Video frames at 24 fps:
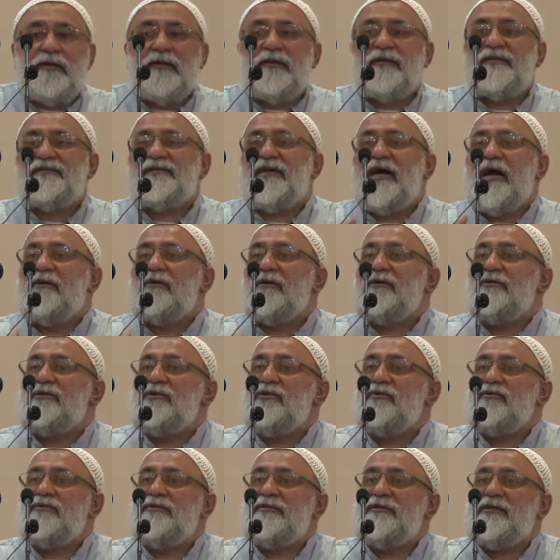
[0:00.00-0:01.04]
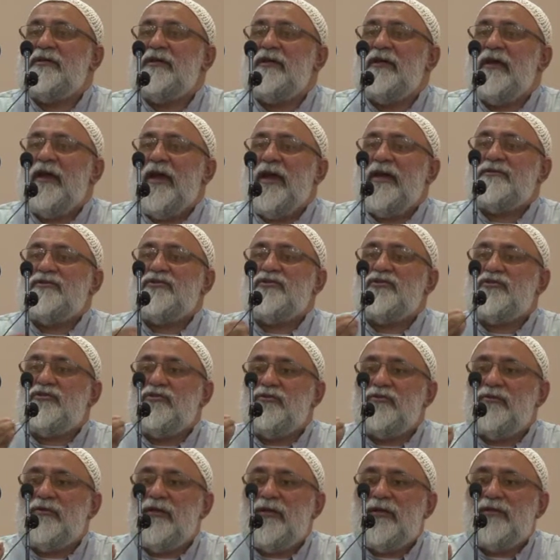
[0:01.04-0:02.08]
It is our duty as
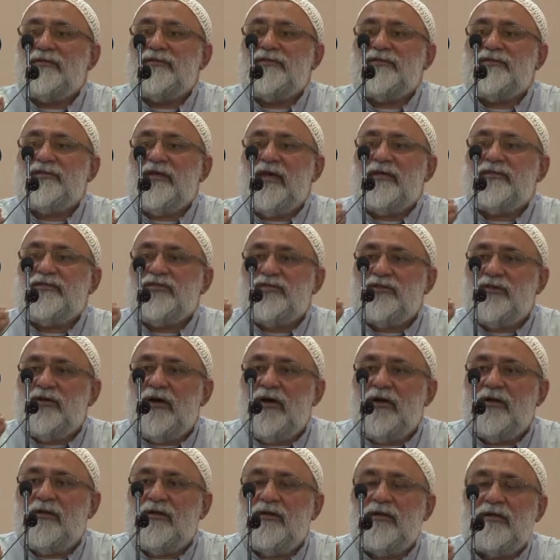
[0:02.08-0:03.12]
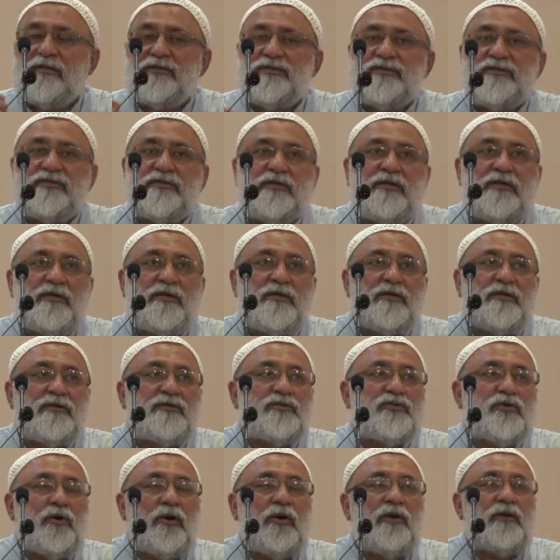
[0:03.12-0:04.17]
students, as scholars,
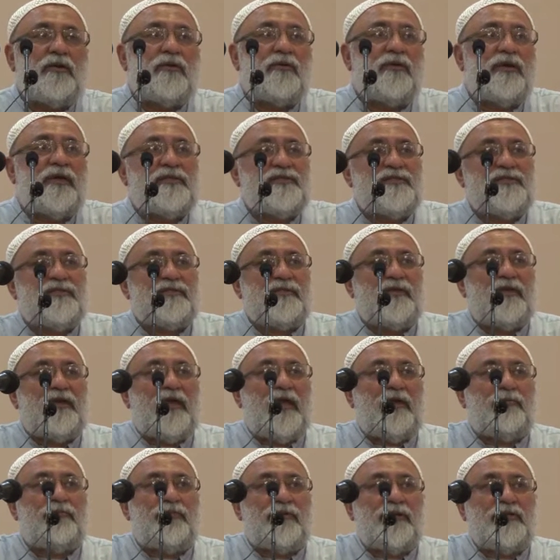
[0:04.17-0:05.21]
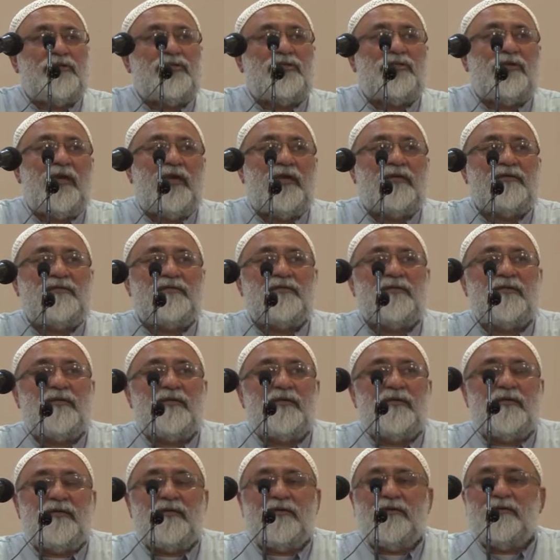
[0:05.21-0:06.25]
to always appreciate
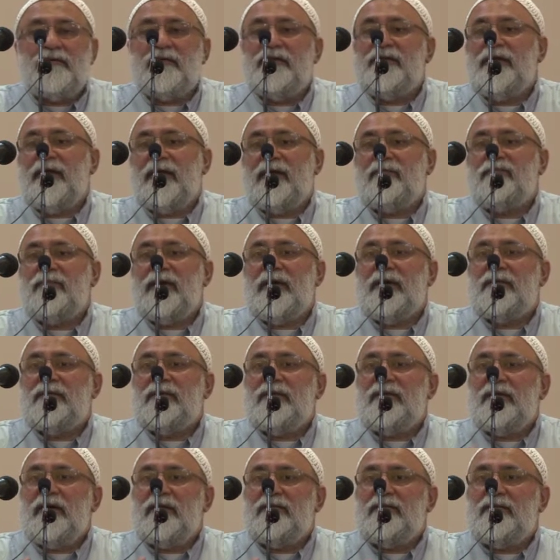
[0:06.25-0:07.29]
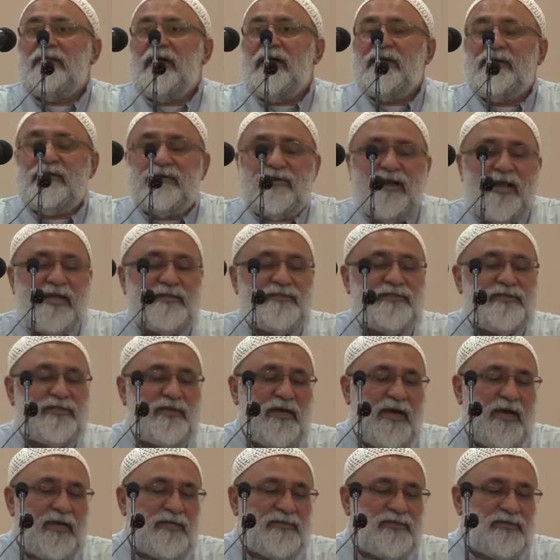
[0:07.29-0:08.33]
the ni'mah that Allah
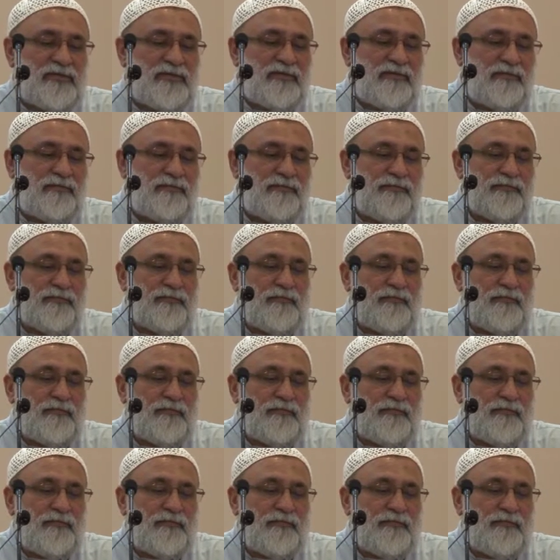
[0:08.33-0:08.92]
grants us.